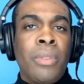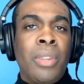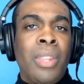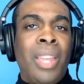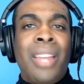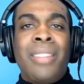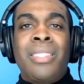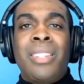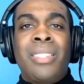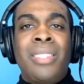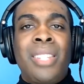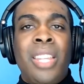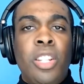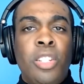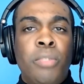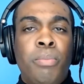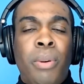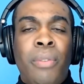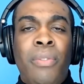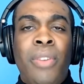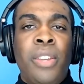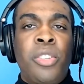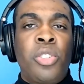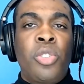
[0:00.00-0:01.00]
As a sales
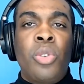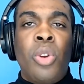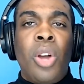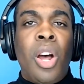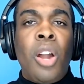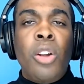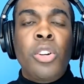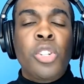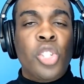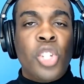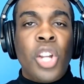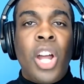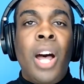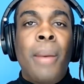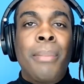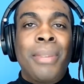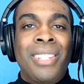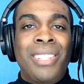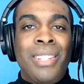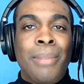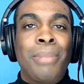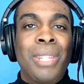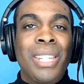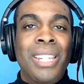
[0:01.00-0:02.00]
professional, our job is
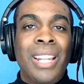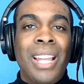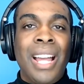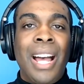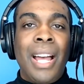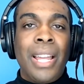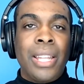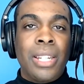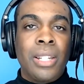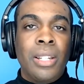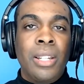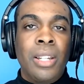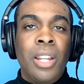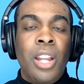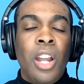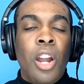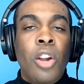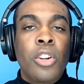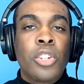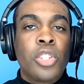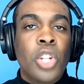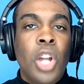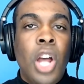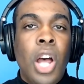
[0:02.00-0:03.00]
to be the guide.
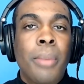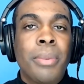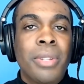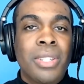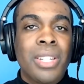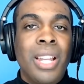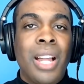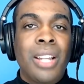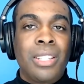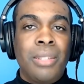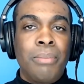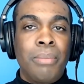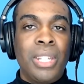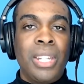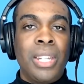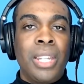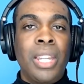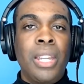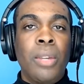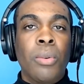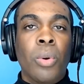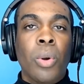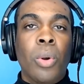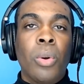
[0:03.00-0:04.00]
Our job is not to be the
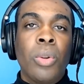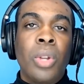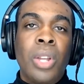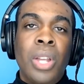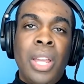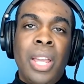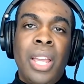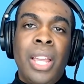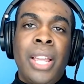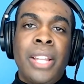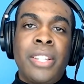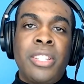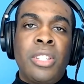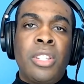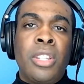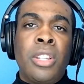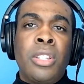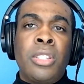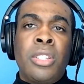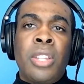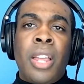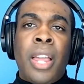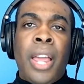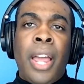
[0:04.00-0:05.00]
hero. It's
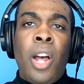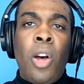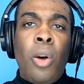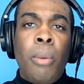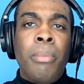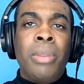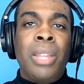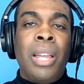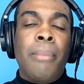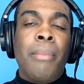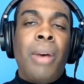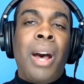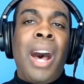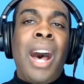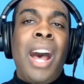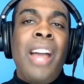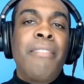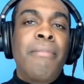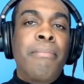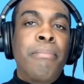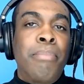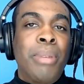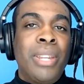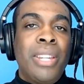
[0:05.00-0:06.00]
to help them.
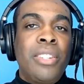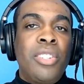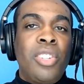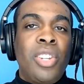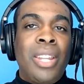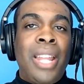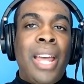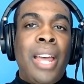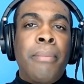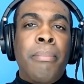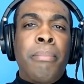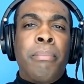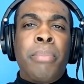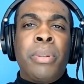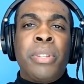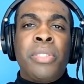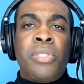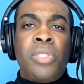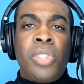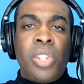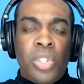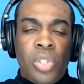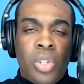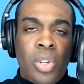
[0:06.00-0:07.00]
I've been to that
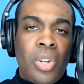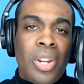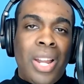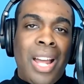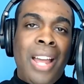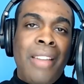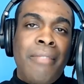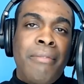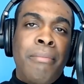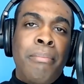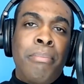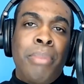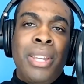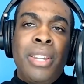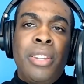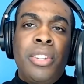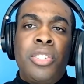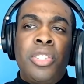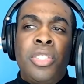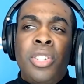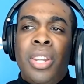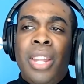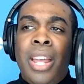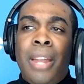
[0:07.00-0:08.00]
position. I've been
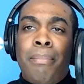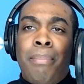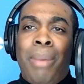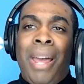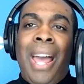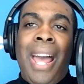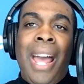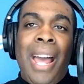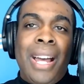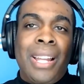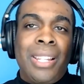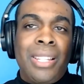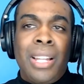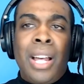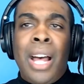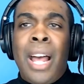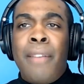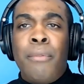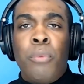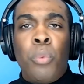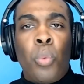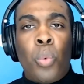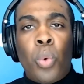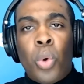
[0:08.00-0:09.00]
to that path.
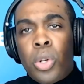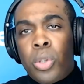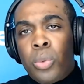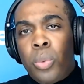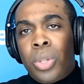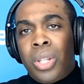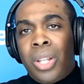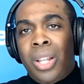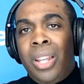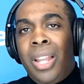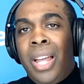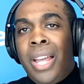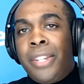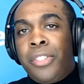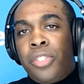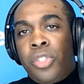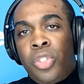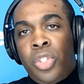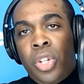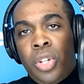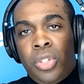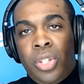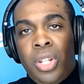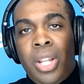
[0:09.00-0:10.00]
I've worked with clients
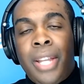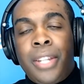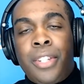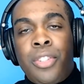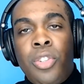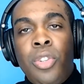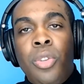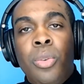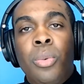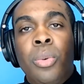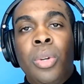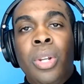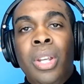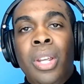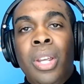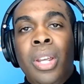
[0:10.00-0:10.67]
just like you.